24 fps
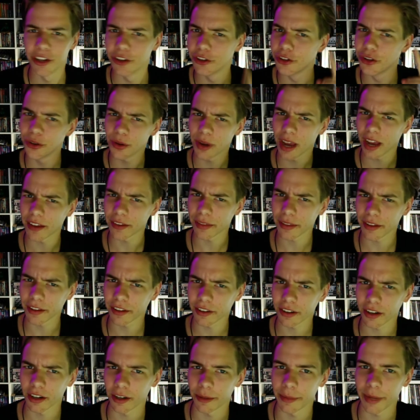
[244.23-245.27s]
Do you guys think
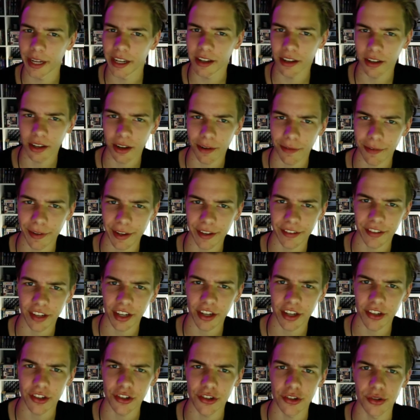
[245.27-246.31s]
they're gonna make a
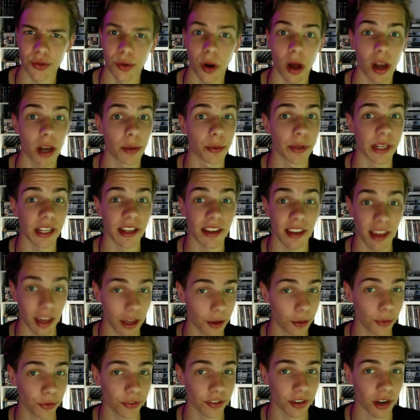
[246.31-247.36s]
novelization to Halloween
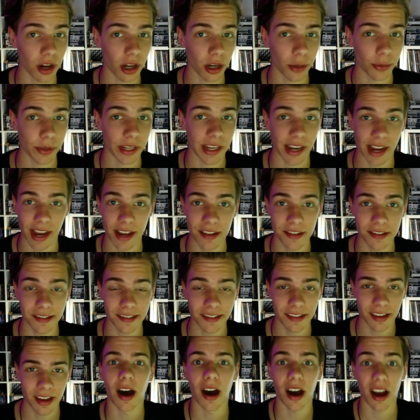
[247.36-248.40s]
Kills and Halloween
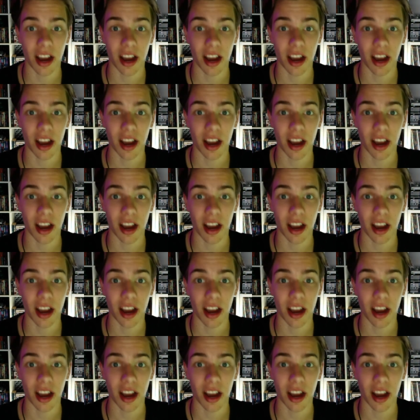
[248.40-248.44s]
Ends?